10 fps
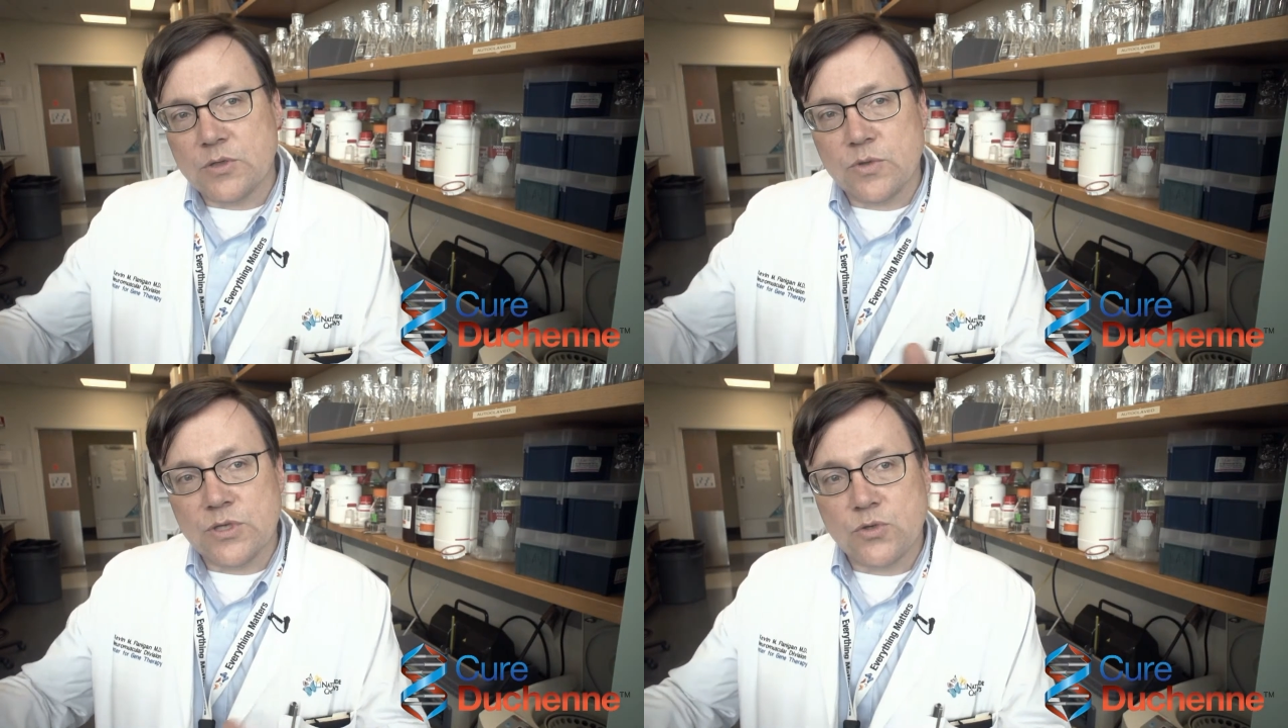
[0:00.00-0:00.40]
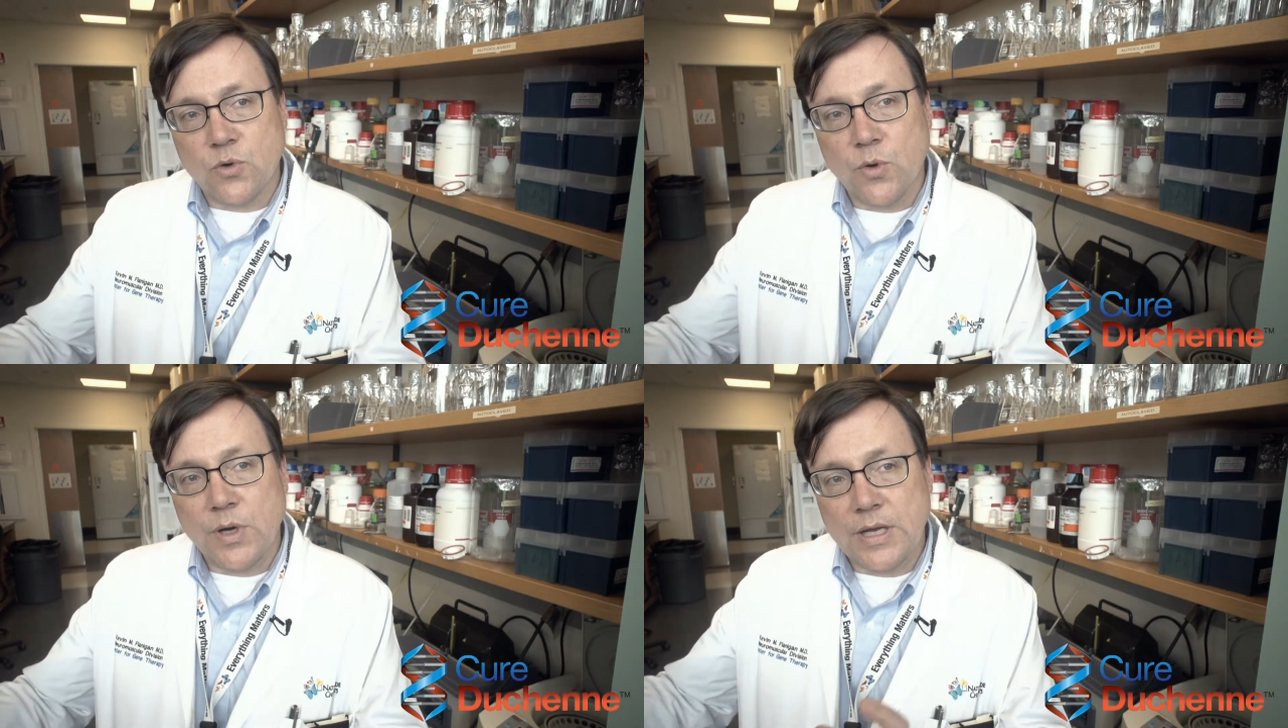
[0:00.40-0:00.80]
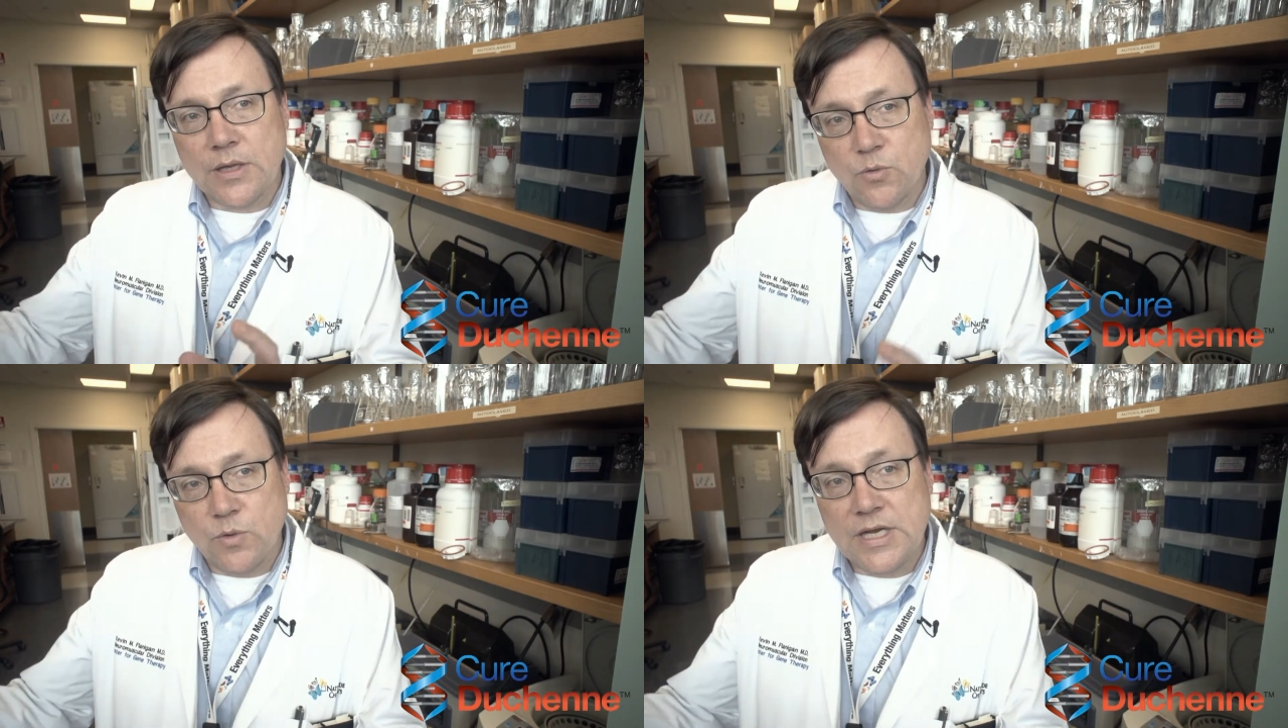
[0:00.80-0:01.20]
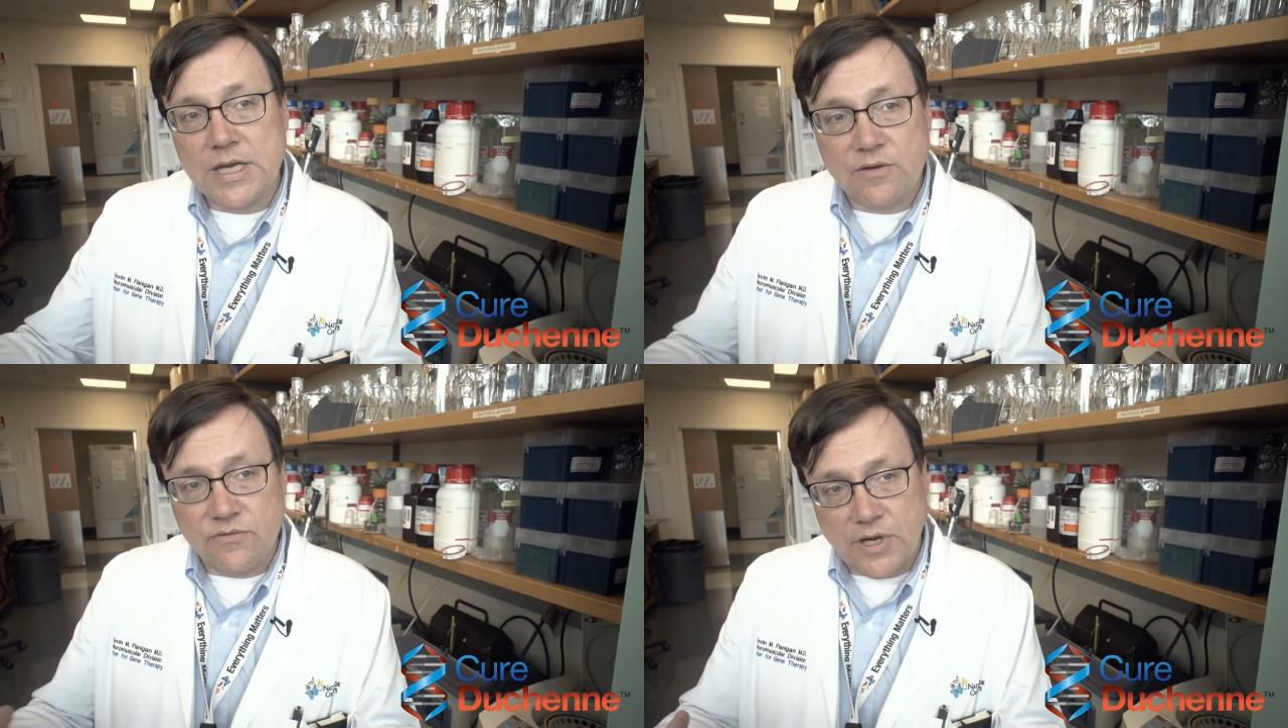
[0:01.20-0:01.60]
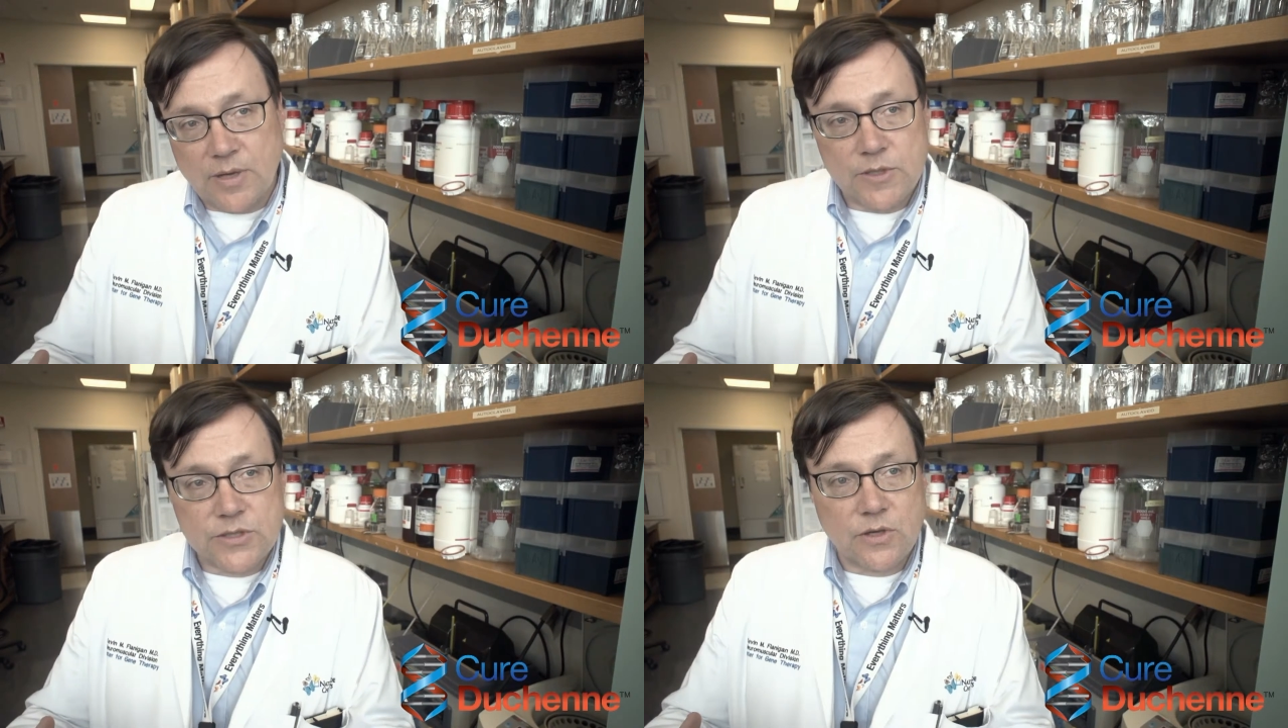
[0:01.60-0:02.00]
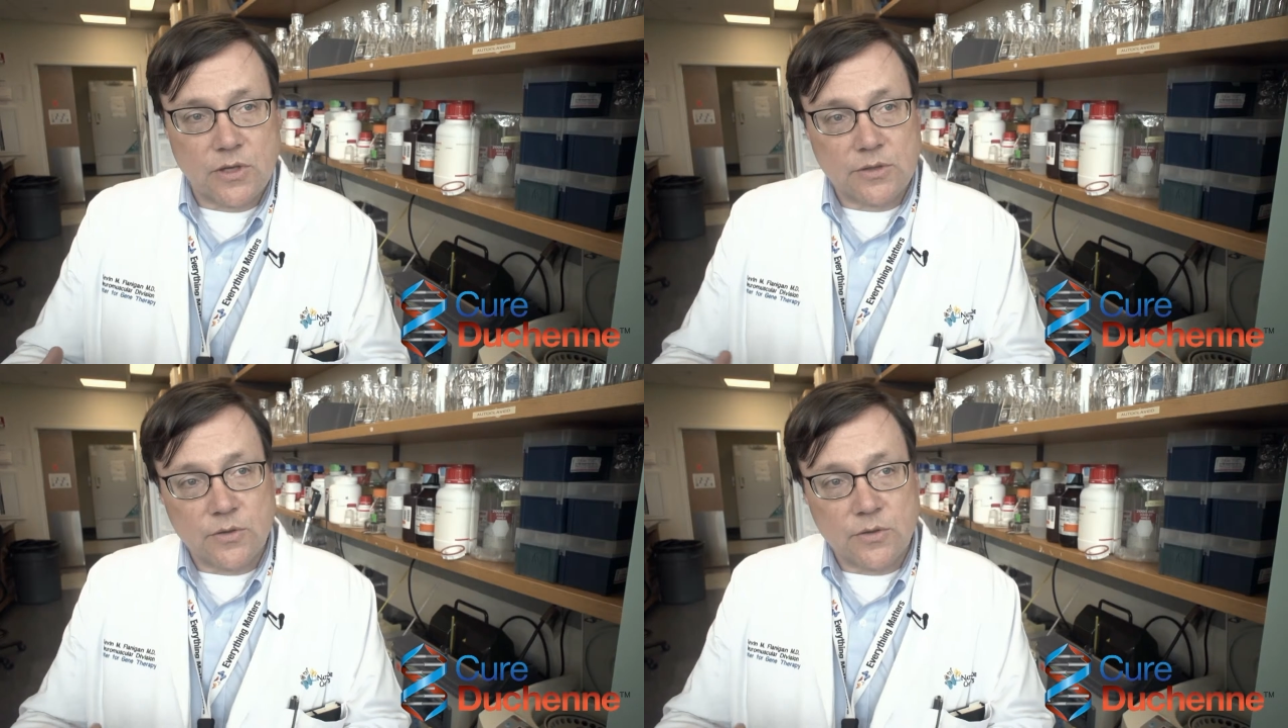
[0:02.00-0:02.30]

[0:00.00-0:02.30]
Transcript: is restoring the reading frame, it's called.